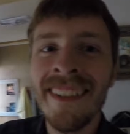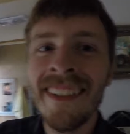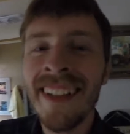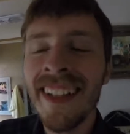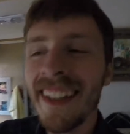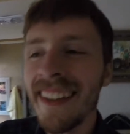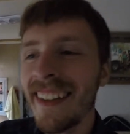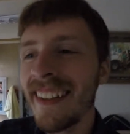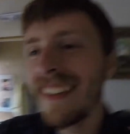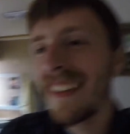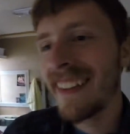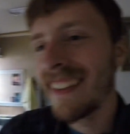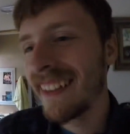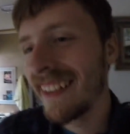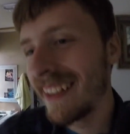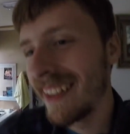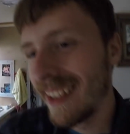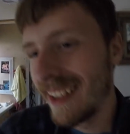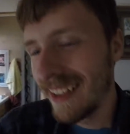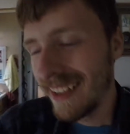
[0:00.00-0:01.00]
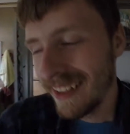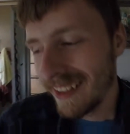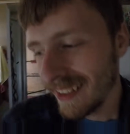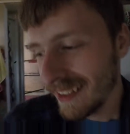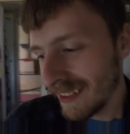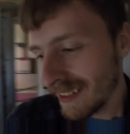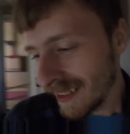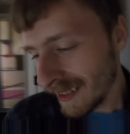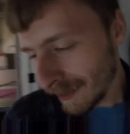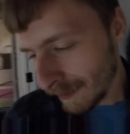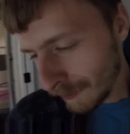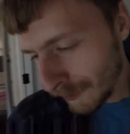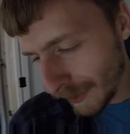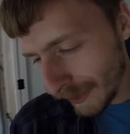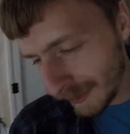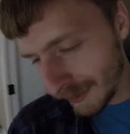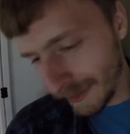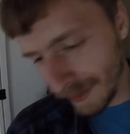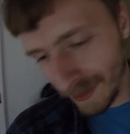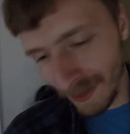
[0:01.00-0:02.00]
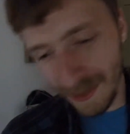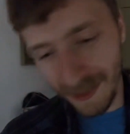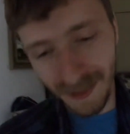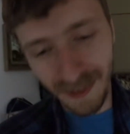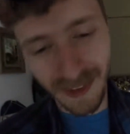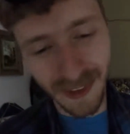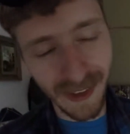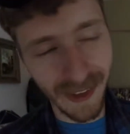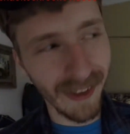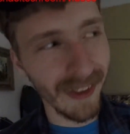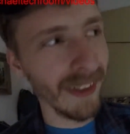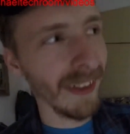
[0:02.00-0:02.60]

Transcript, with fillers: Let's let's sit right next to the